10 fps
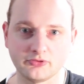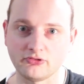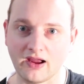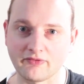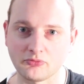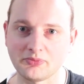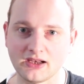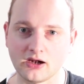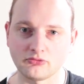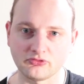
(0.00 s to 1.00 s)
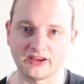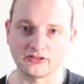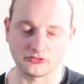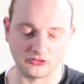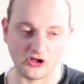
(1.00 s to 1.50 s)
but you have to be there to
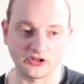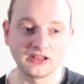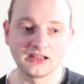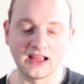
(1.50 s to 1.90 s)
take the shot,